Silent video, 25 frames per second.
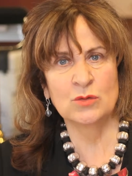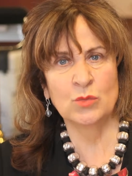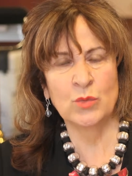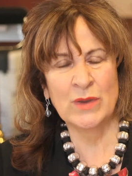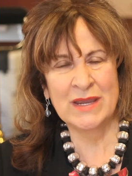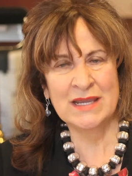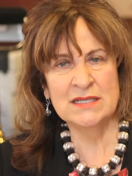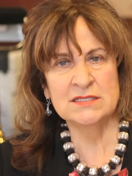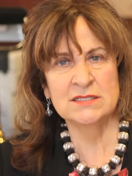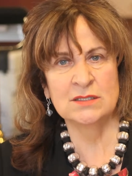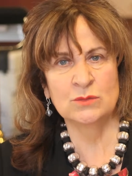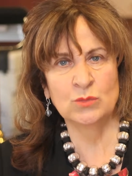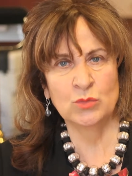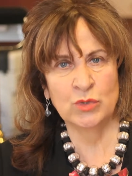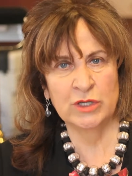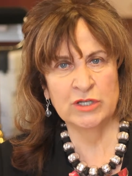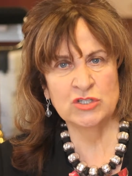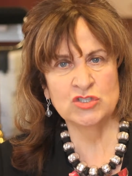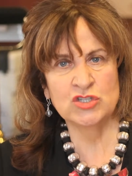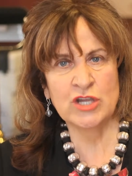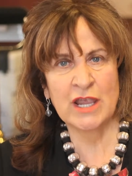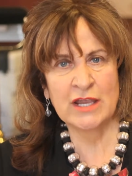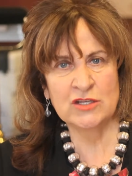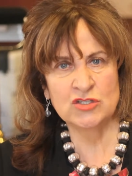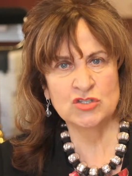the ways in
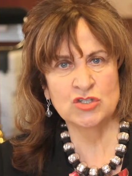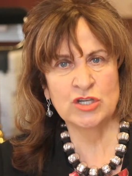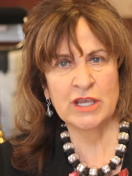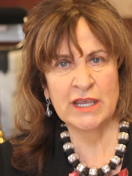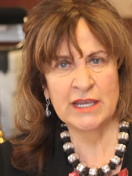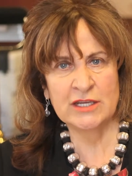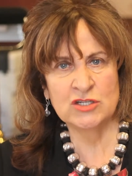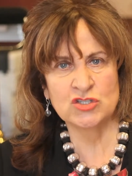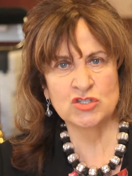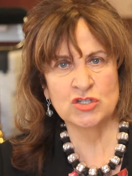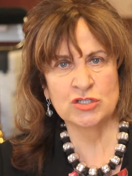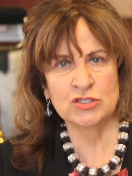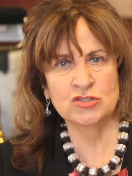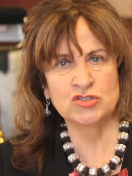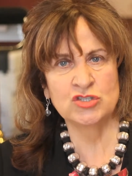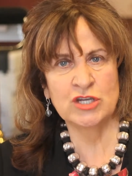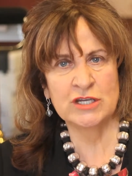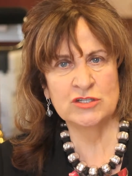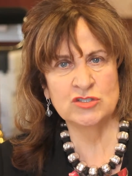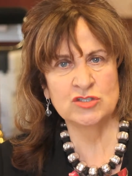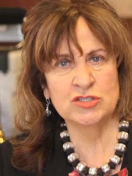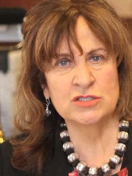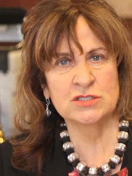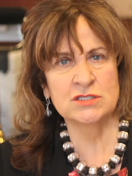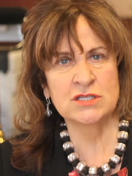which education
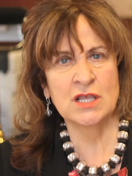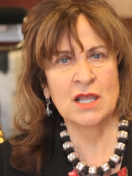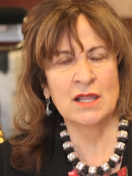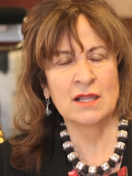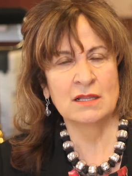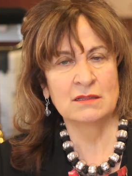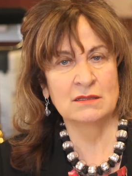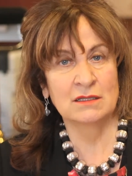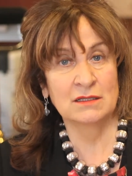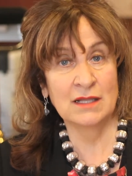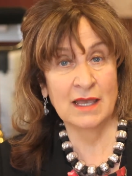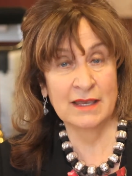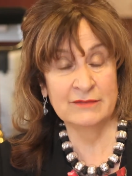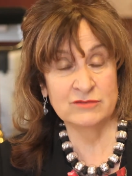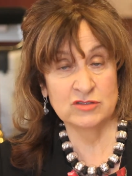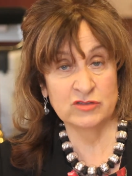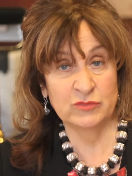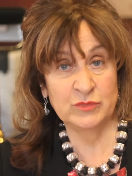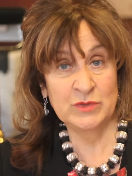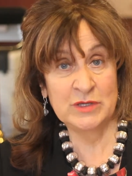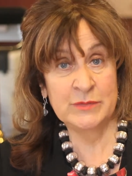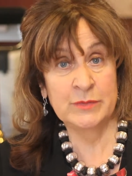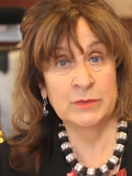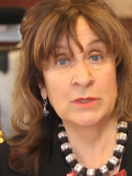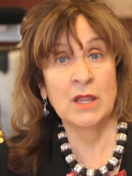changes the lives
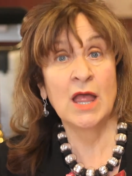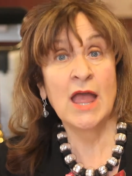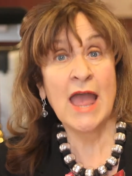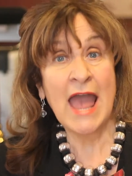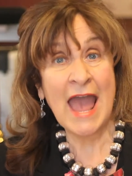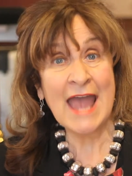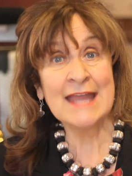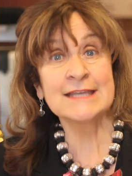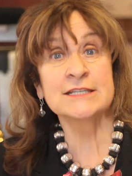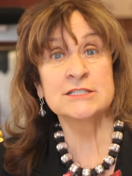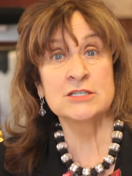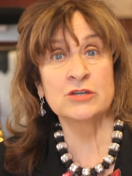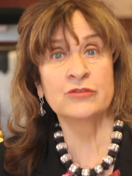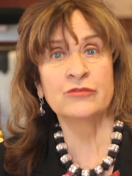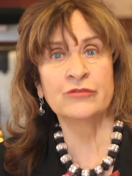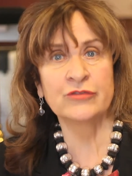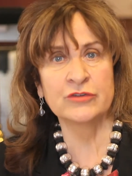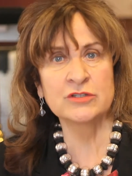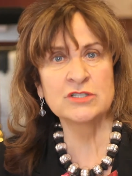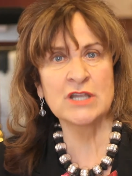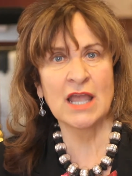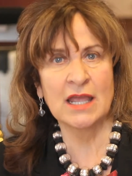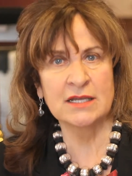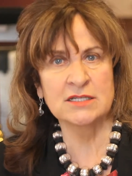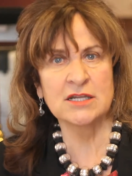of people at
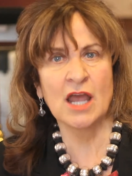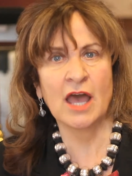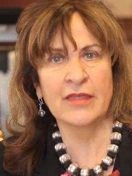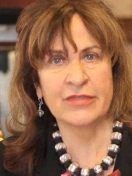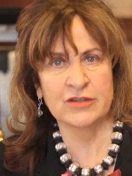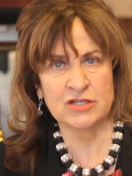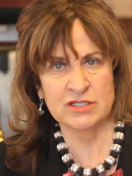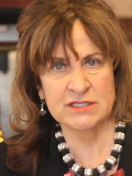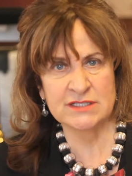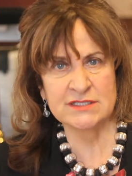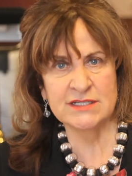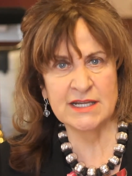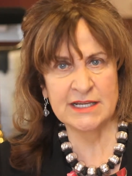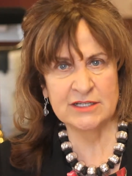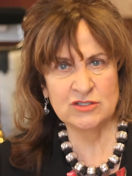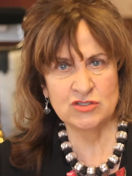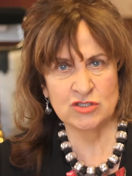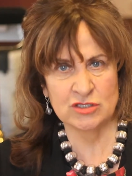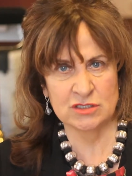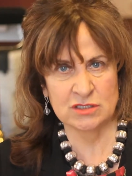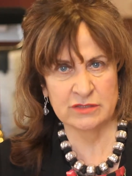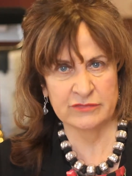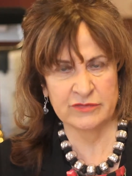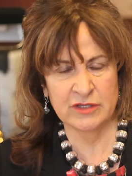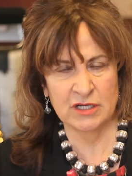different and other
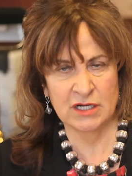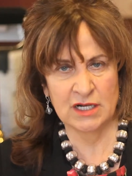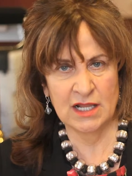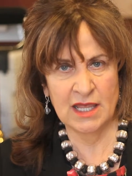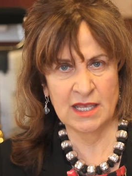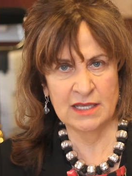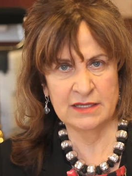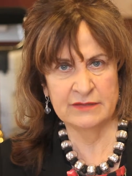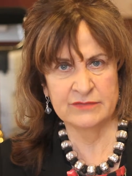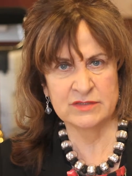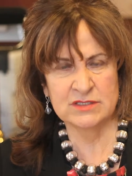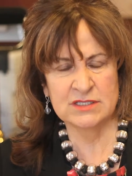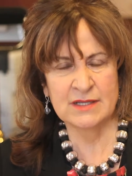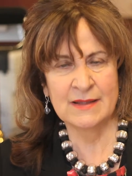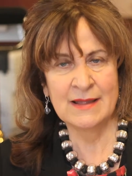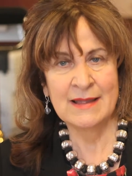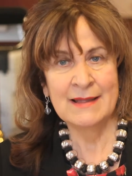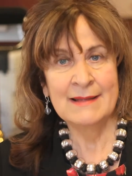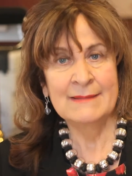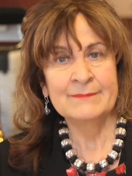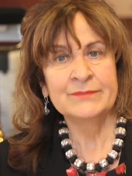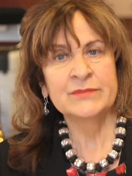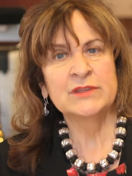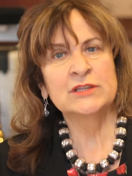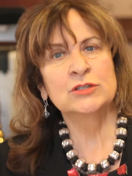stages of their lives.
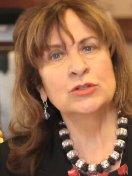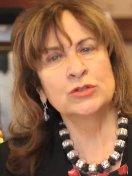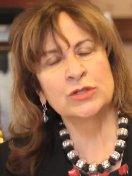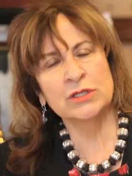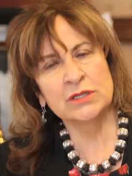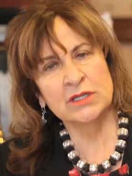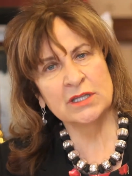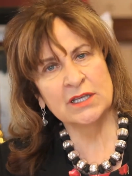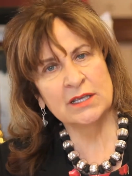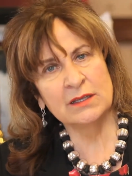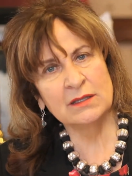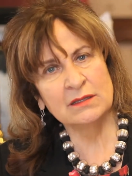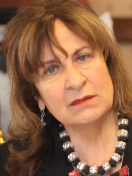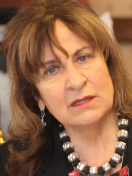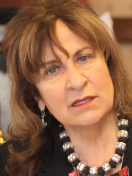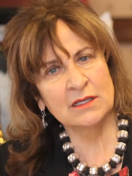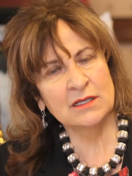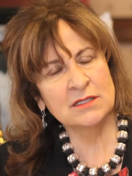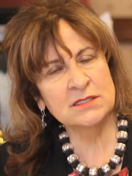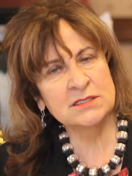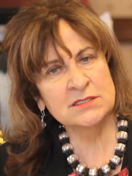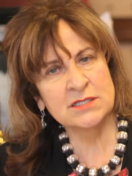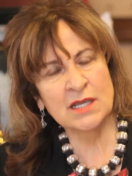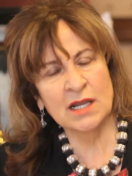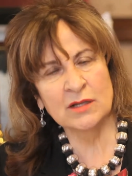Look at the
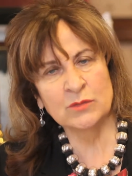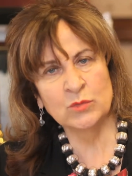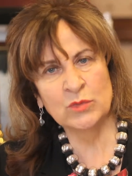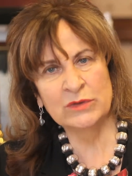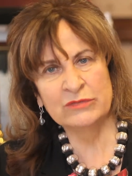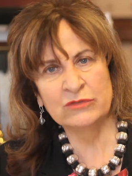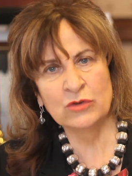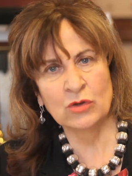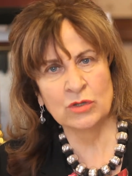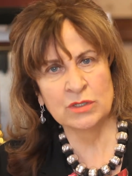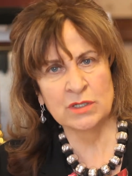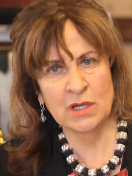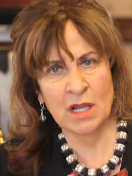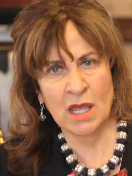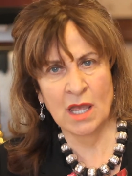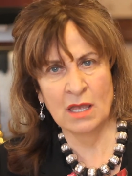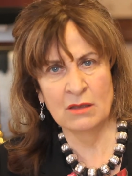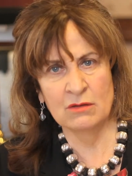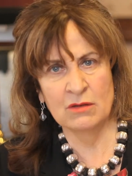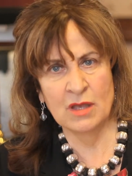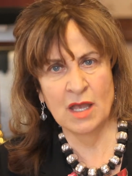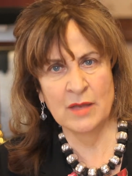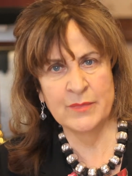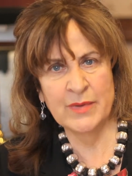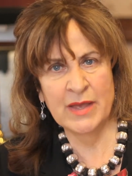concern we've got
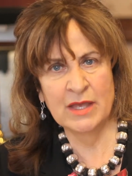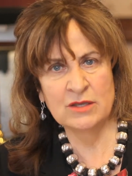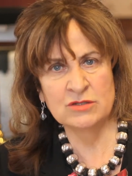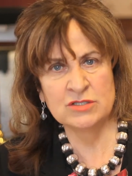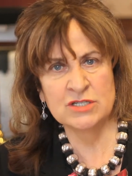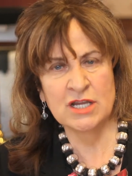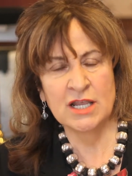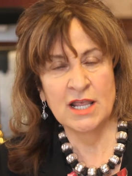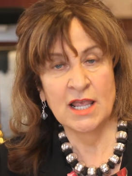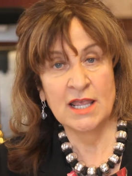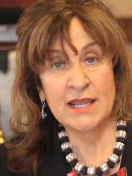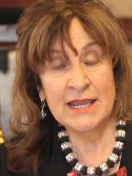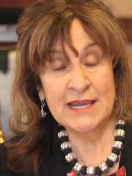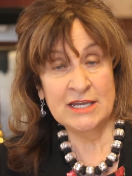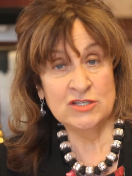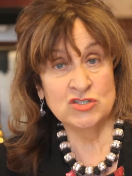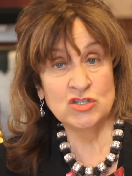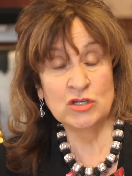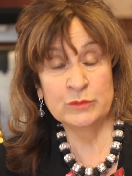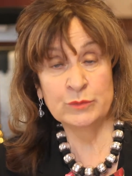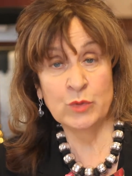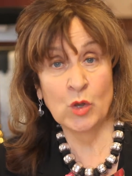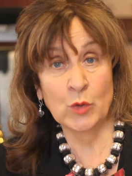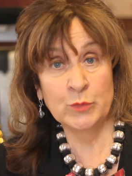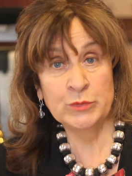now about
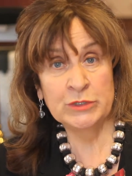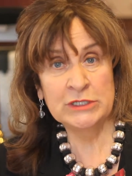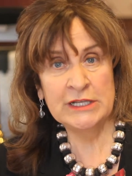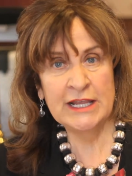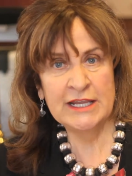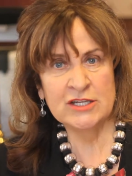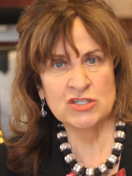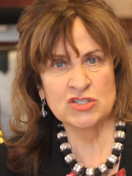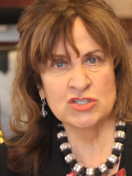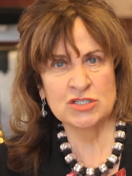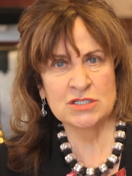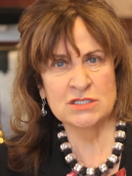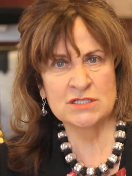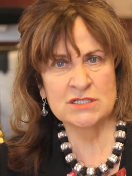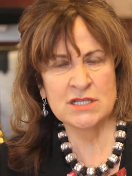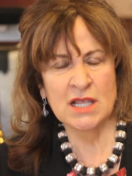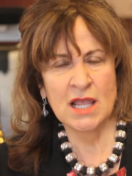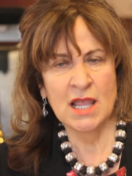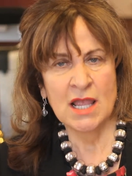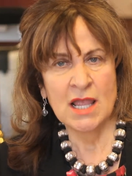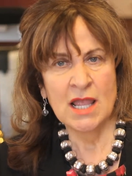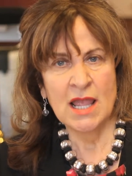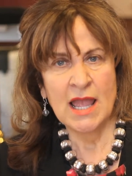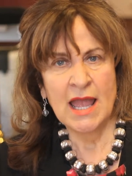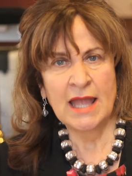ageing populations,
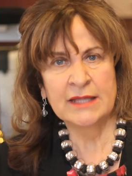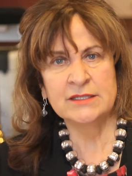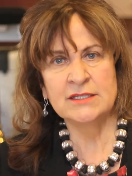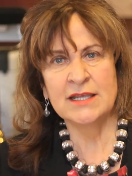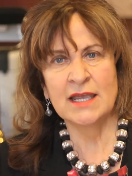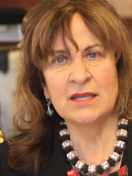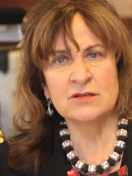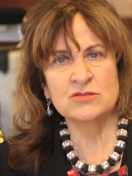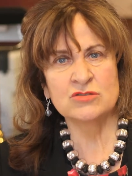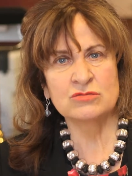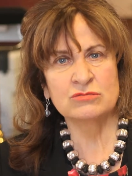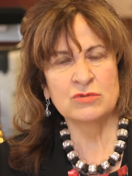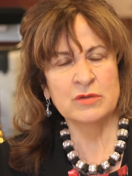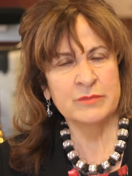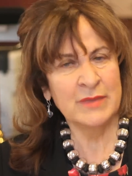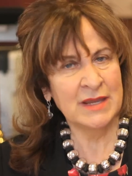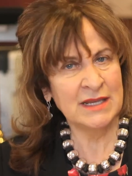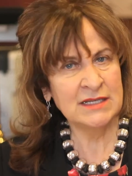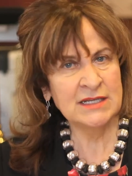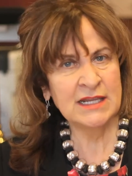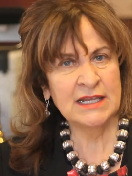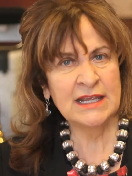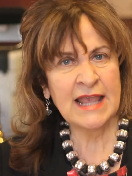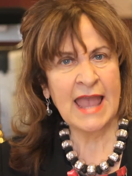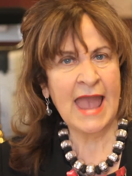and yet
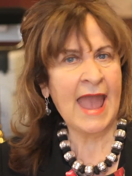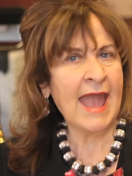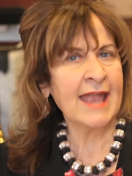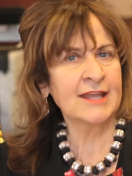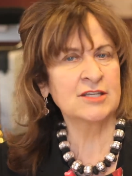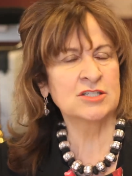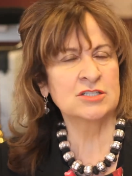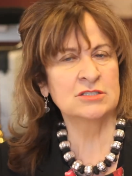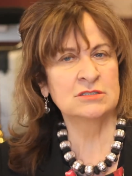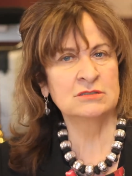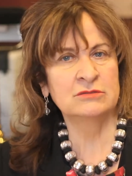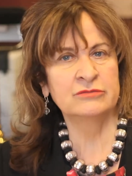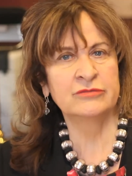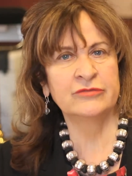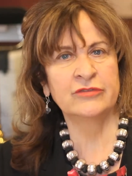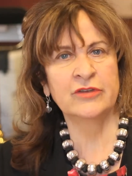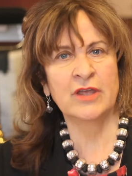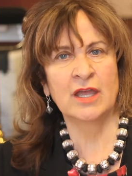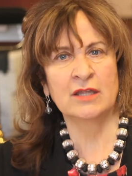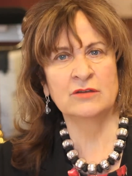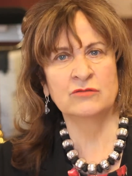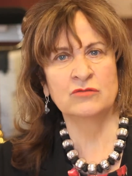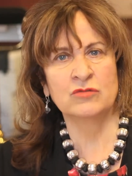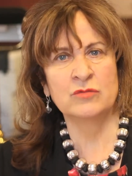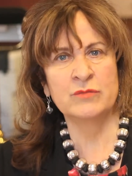remaining active
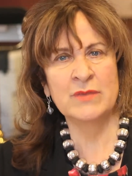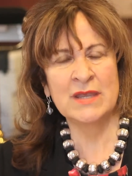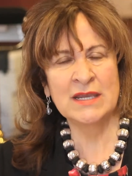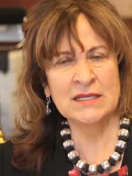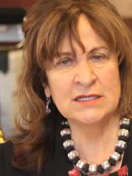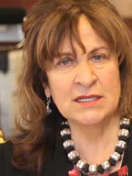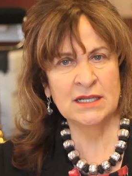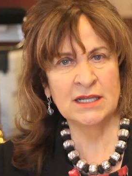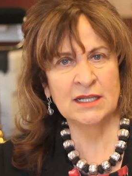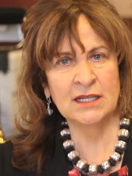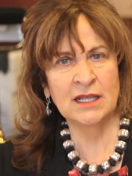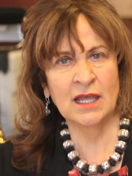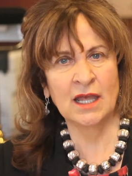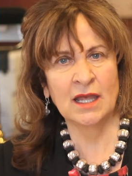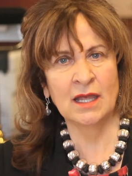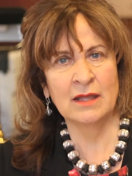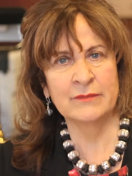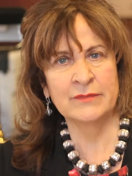and remaining